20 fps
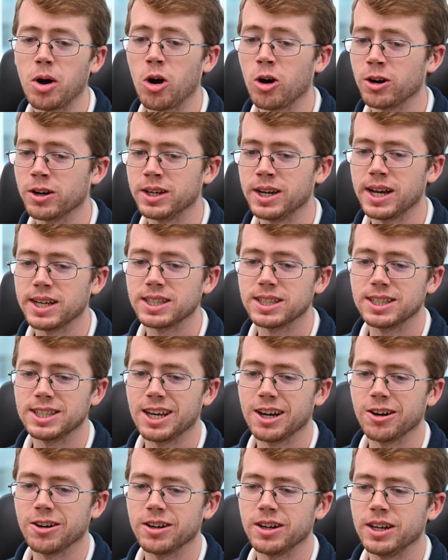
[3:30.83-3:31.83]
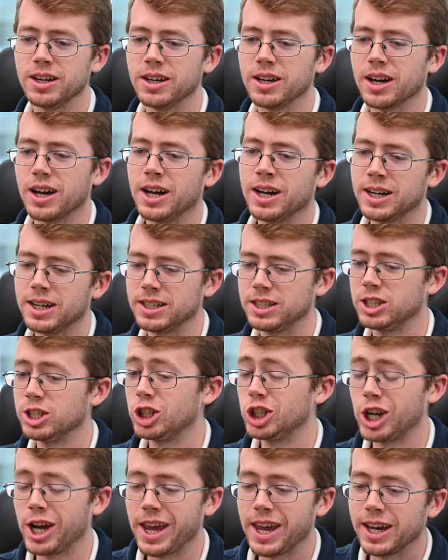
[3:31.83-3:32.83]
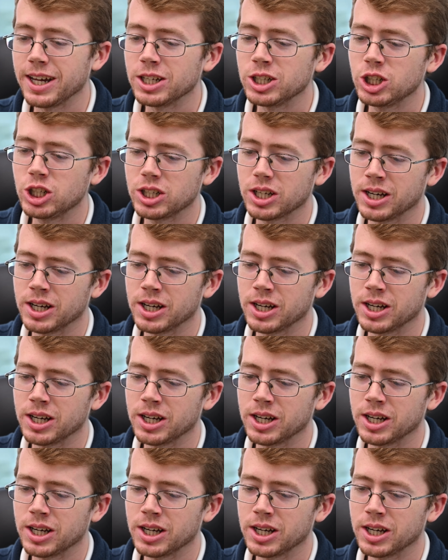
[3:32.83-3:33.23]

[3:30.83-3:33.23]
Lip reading: aren't necessary to change.